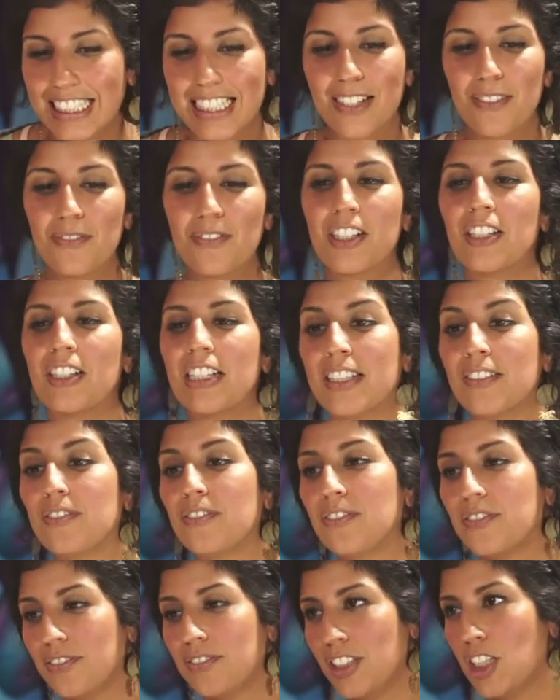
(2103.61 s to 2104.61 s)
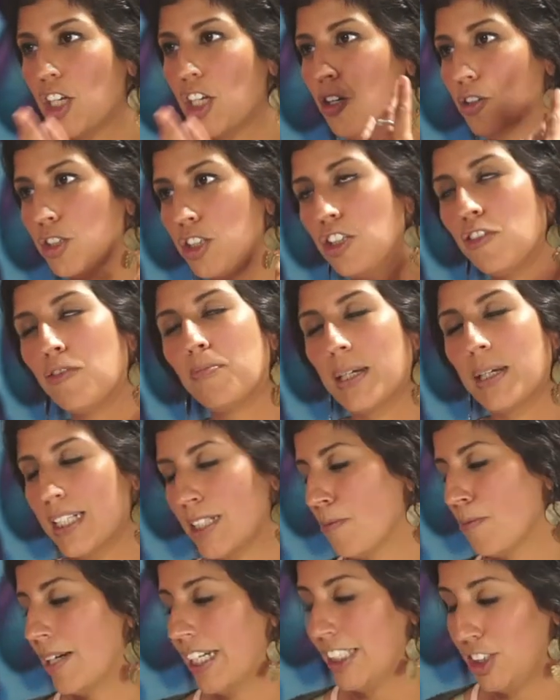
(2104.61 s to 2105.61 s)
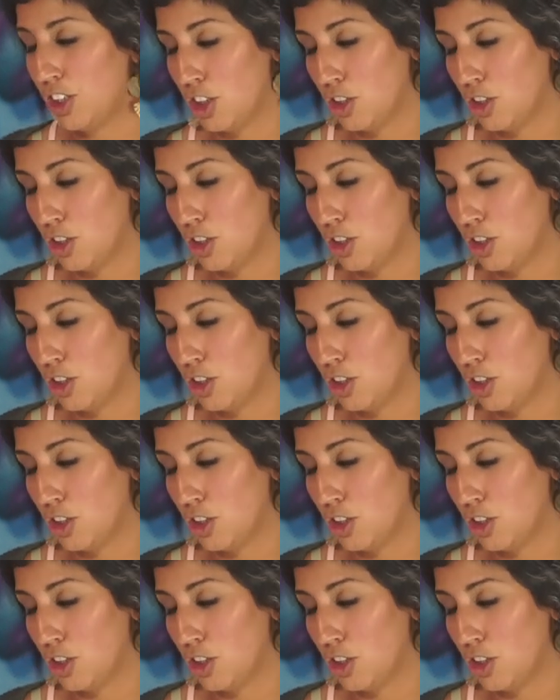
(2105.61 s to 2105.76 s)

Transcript: I'm very, if, you know, you've been to my juice